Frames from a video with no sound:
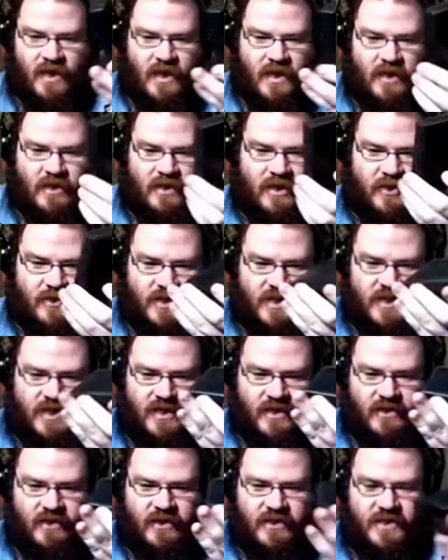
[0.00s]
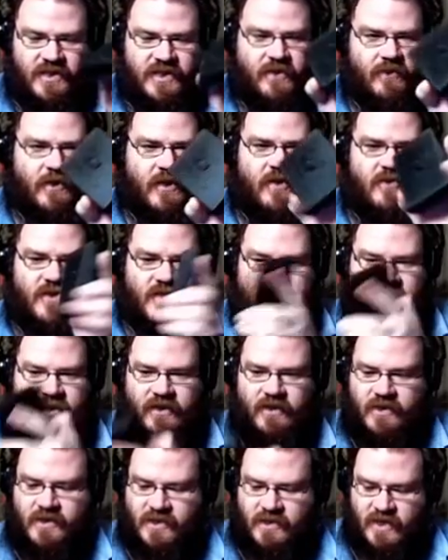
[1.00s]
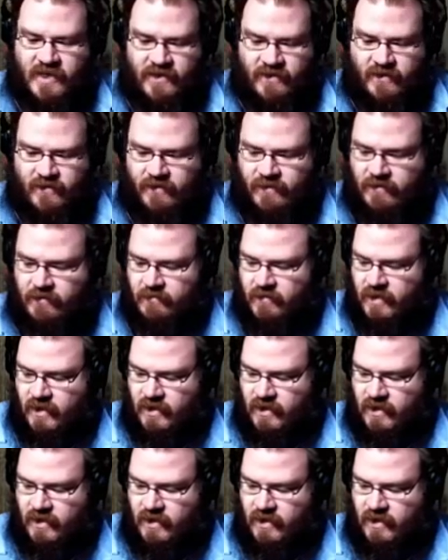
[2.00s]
No stickers. There were no stickers near them